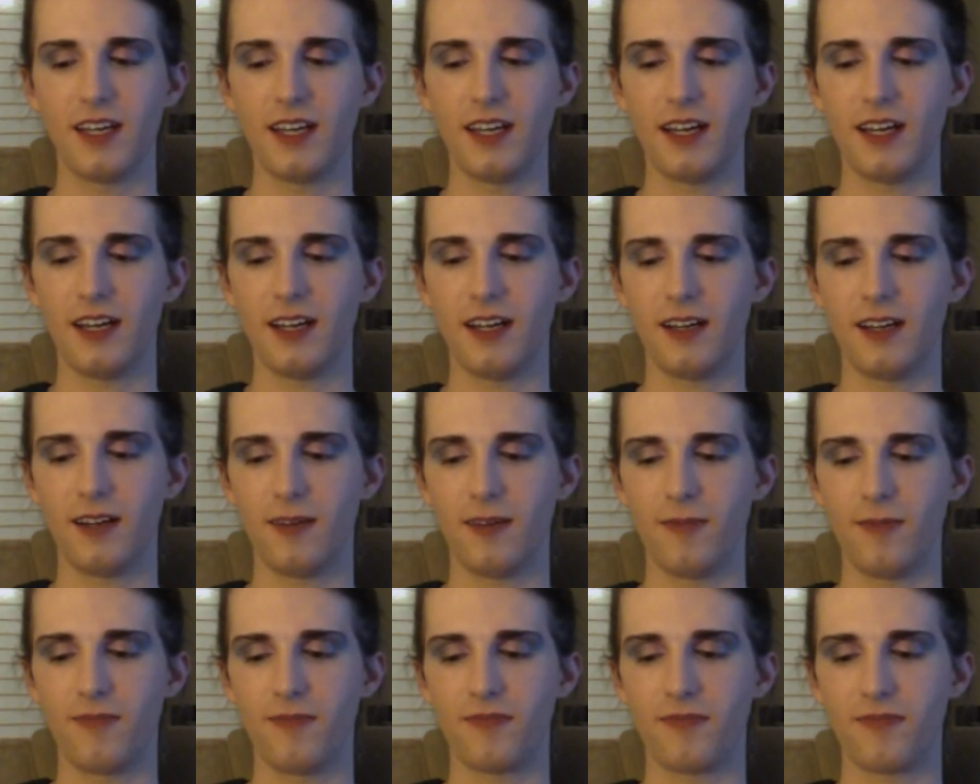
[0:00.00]

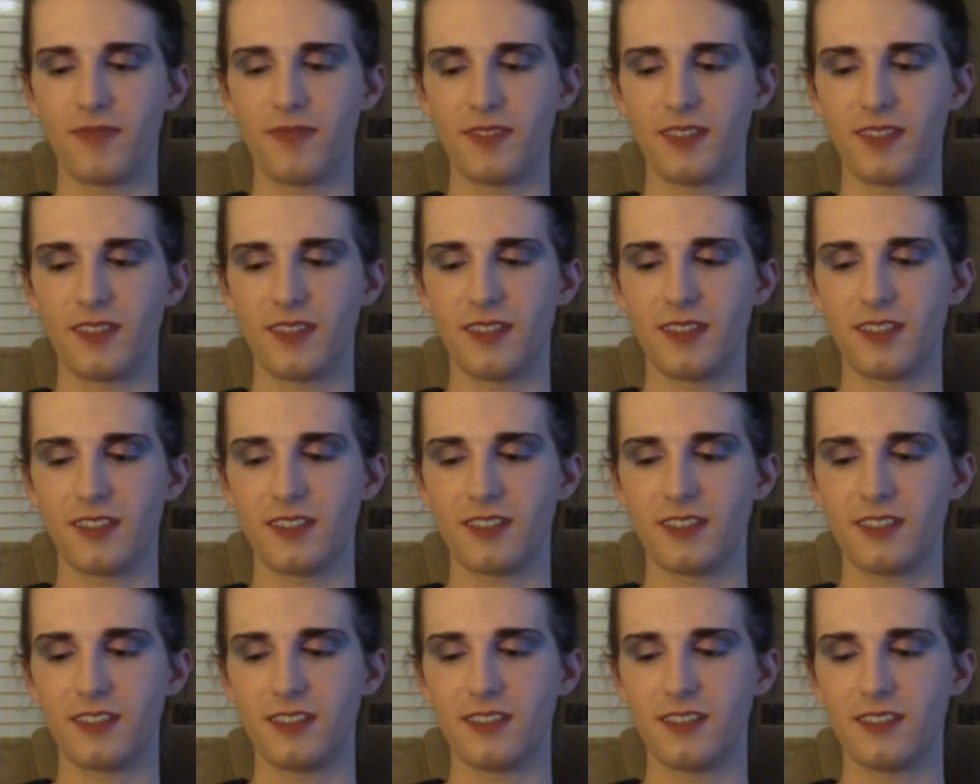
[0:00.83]
So
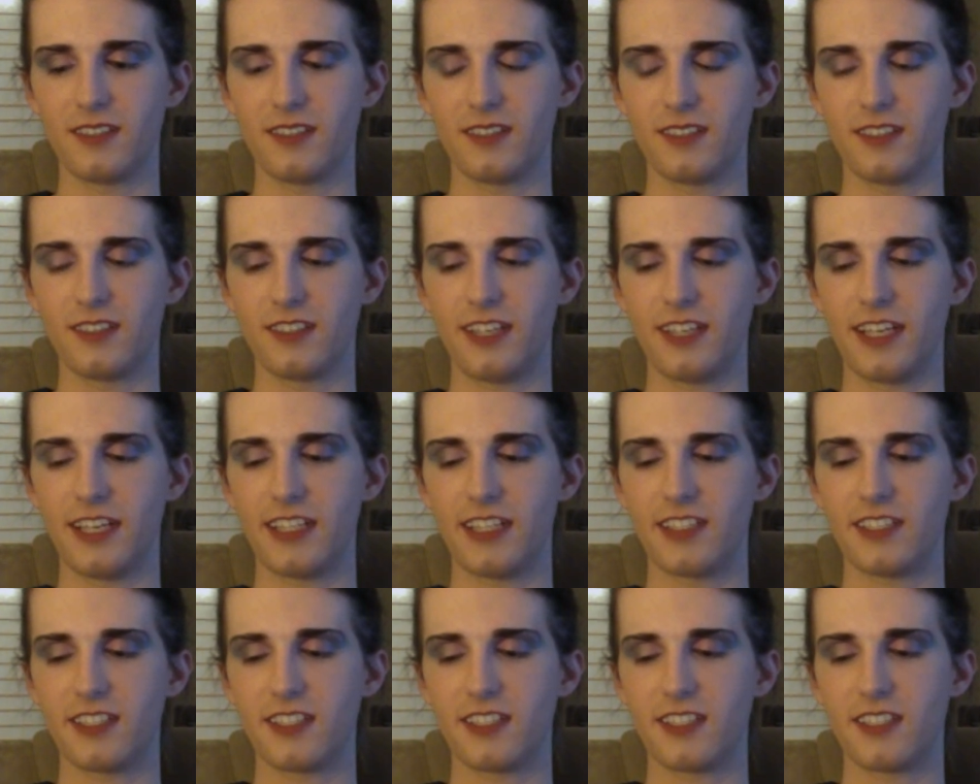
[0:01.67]

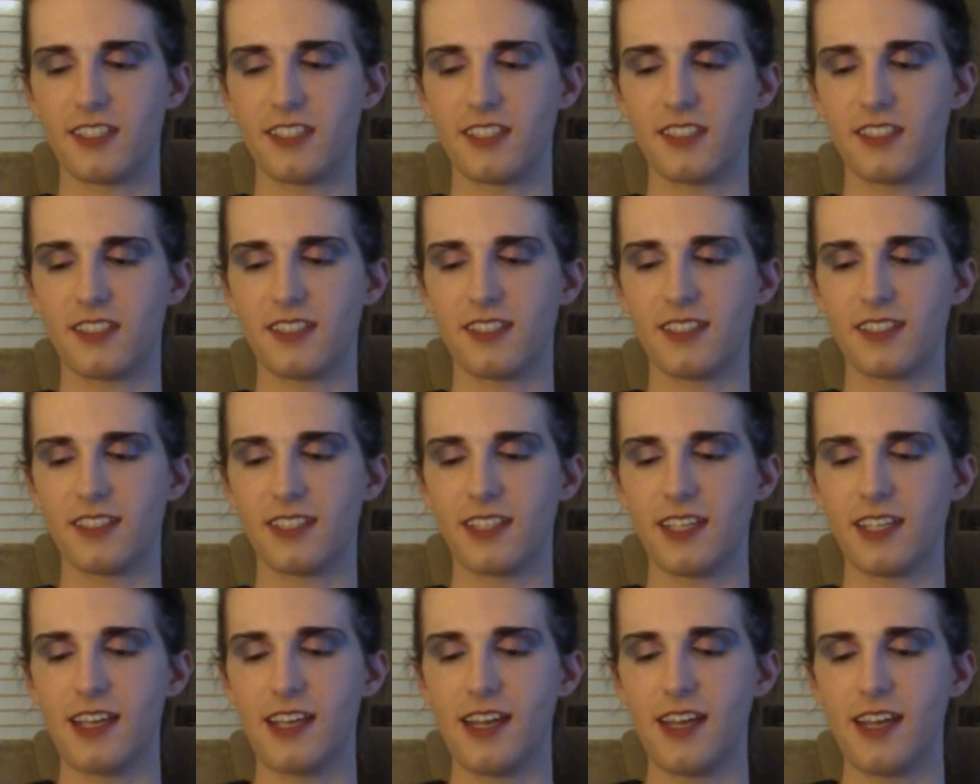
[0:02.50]
it's
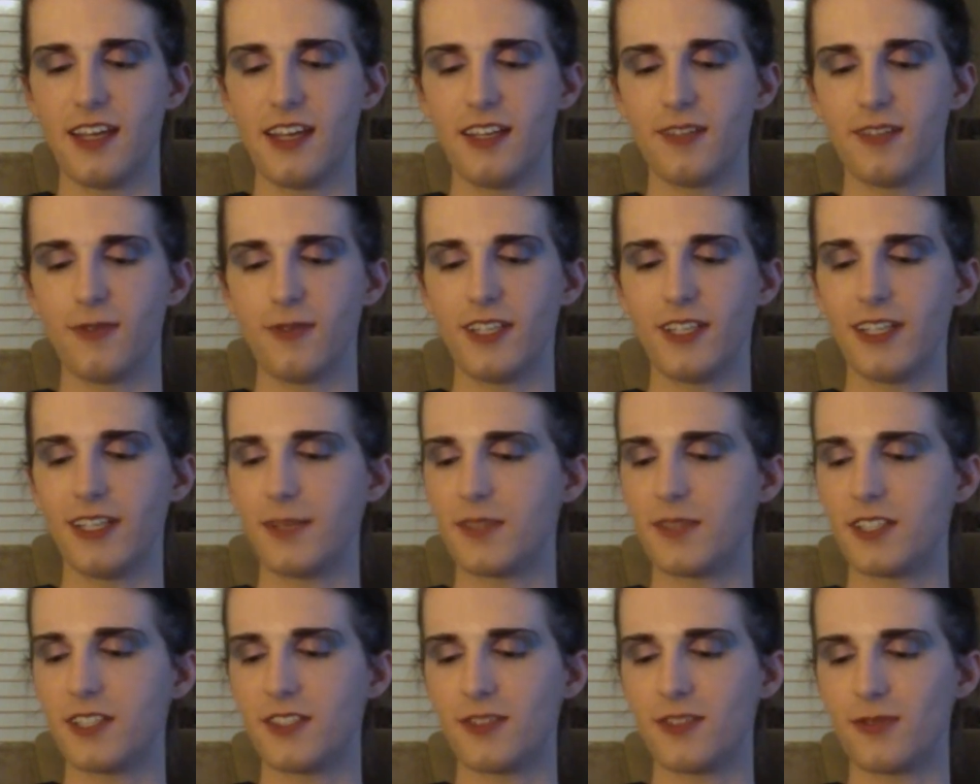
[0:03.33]
when an
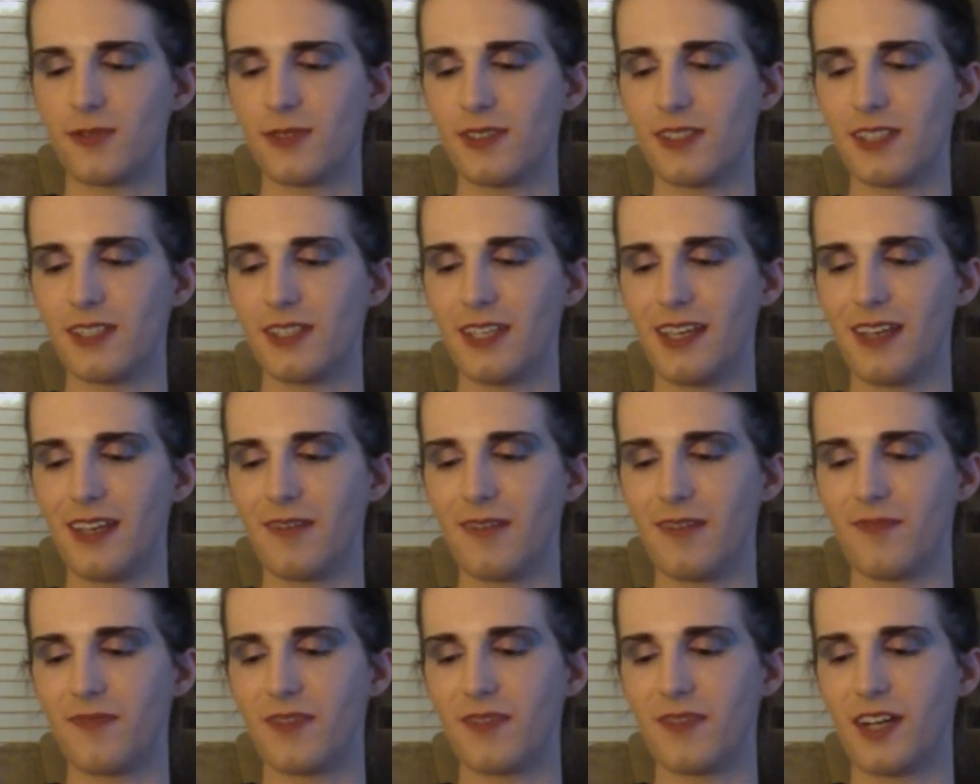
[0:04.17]
upset's
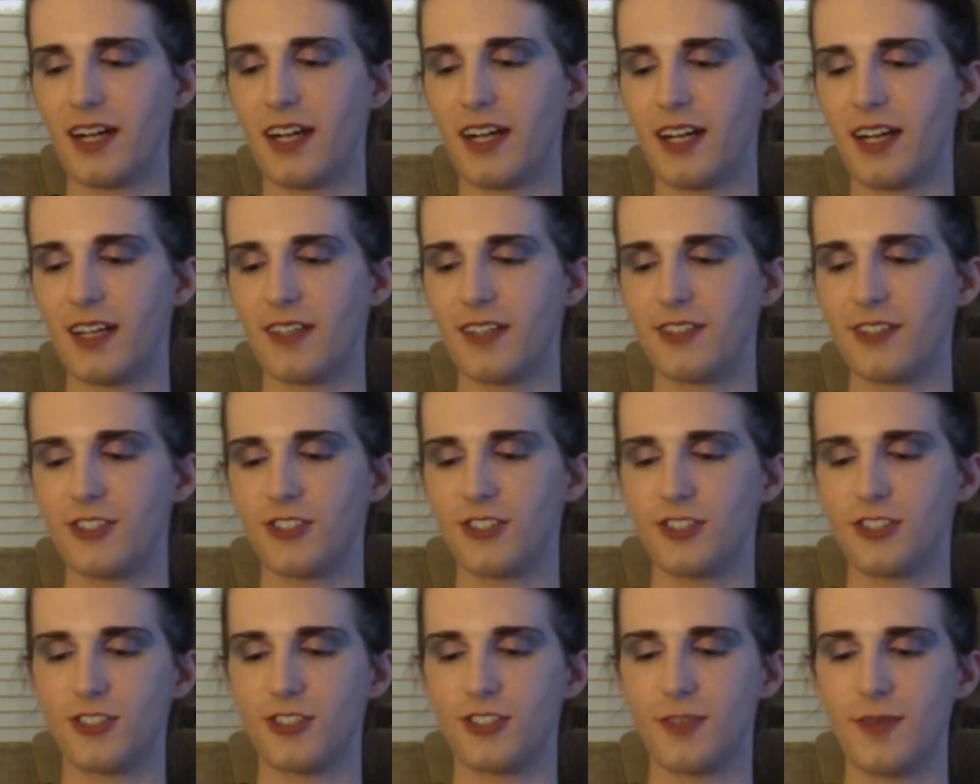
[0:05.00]
really
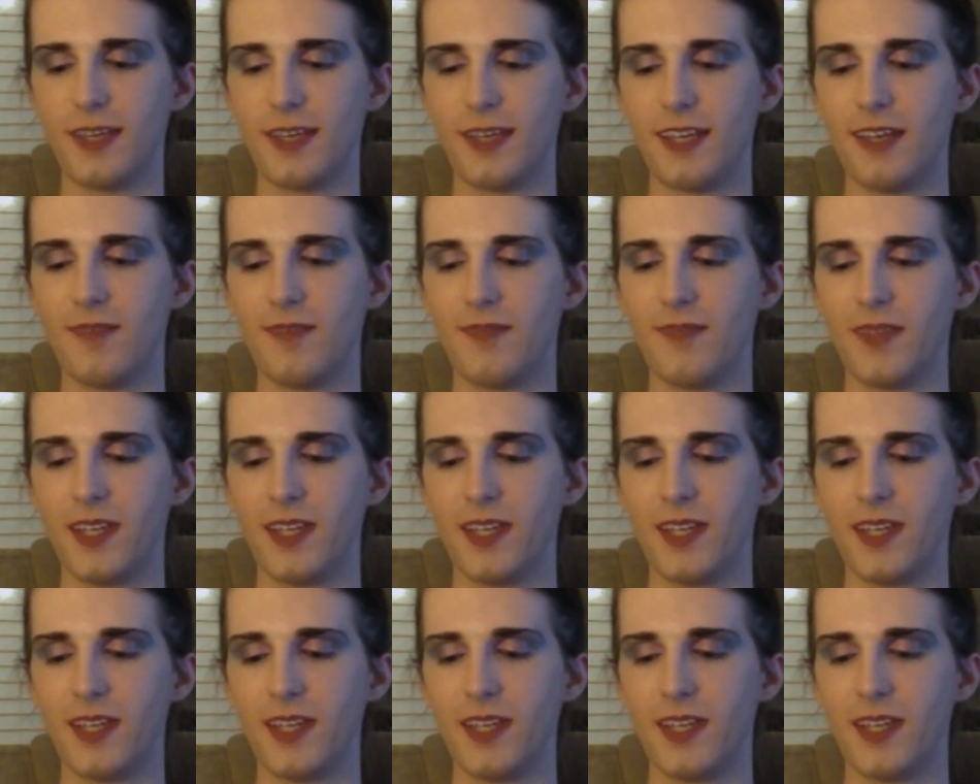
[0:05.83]
harsh to me,